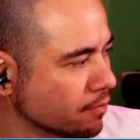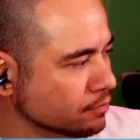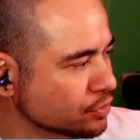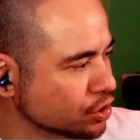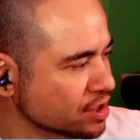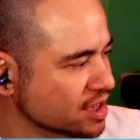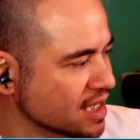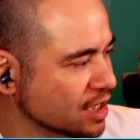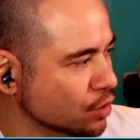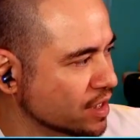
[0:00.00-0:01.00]
So you can see
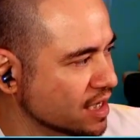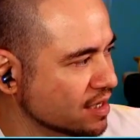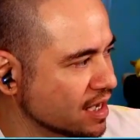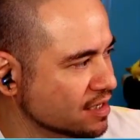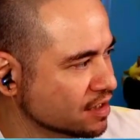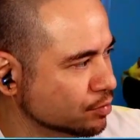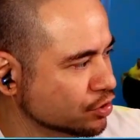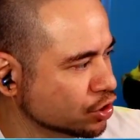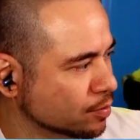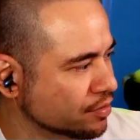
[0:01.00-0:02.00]
that going in there. He's going to put the
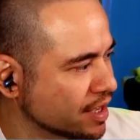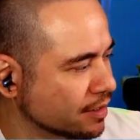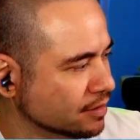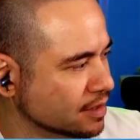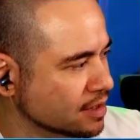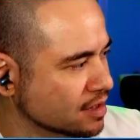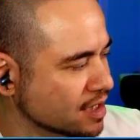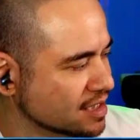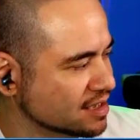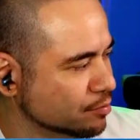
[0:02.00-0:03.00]
top on there.
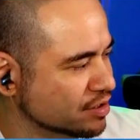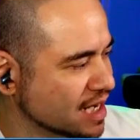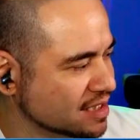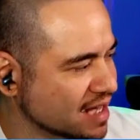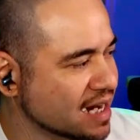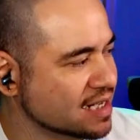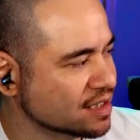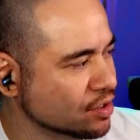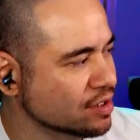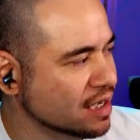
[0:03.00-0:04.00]
Nicely protected. That is
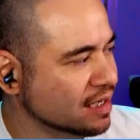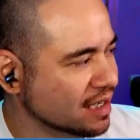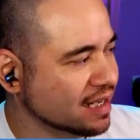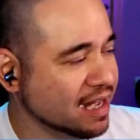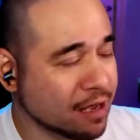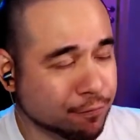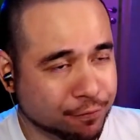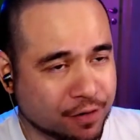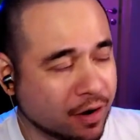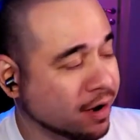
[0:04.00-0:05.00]
going, like,
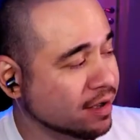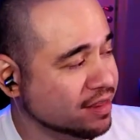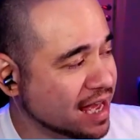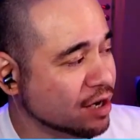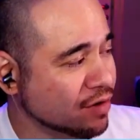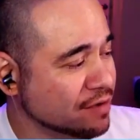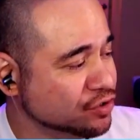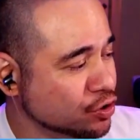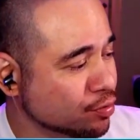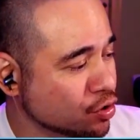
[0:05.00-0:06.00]
if that arrives
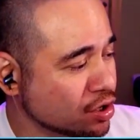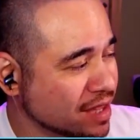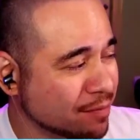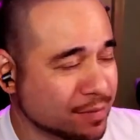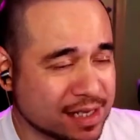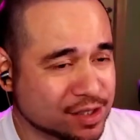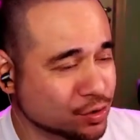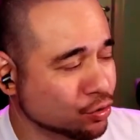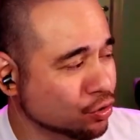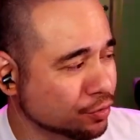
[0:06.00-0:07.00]
to you broken, that means
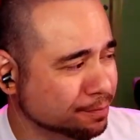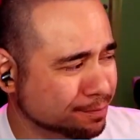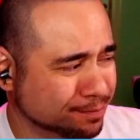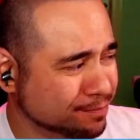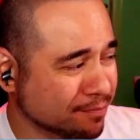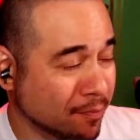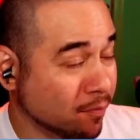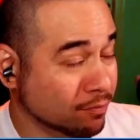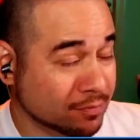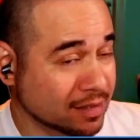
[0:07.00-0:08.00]
you're,
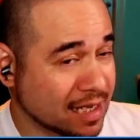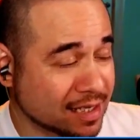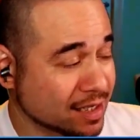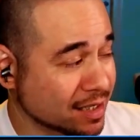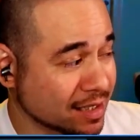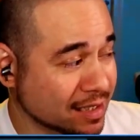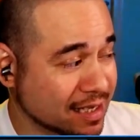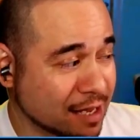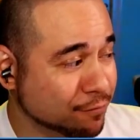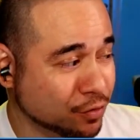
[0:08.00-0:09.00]
like,
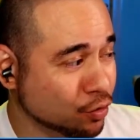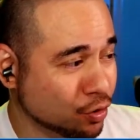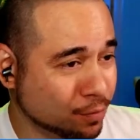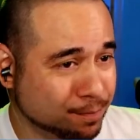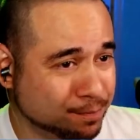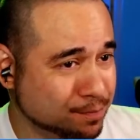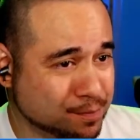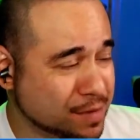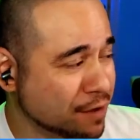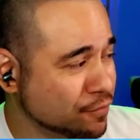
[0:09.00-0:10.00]
give your
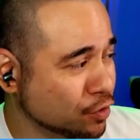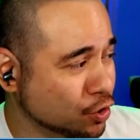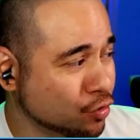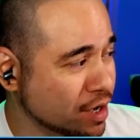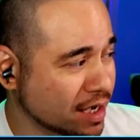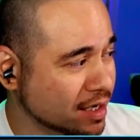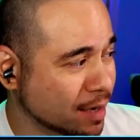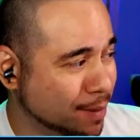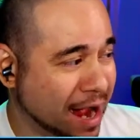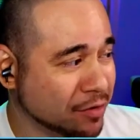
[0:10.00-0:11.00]
courier a
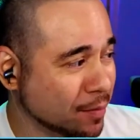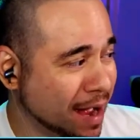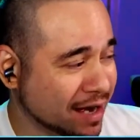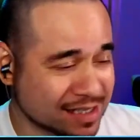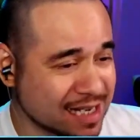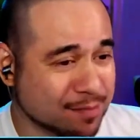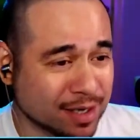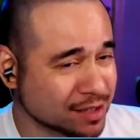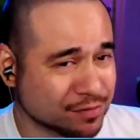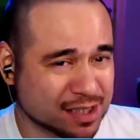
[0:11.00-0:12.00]
pat on the back, because he
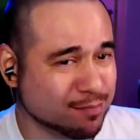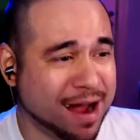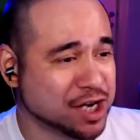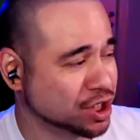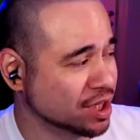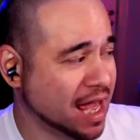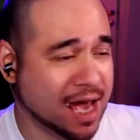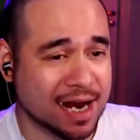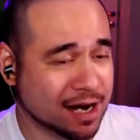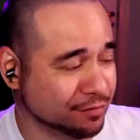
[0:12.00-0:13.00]
must have smashed the
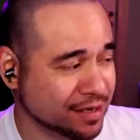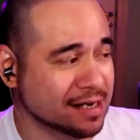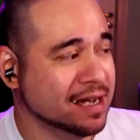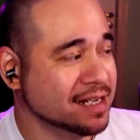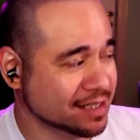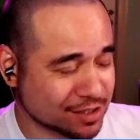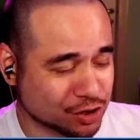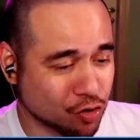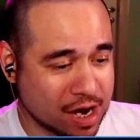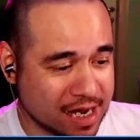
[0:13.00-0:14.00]
hell out of it to
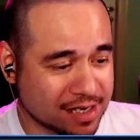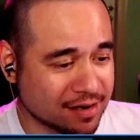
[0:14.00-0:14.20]
destroy it.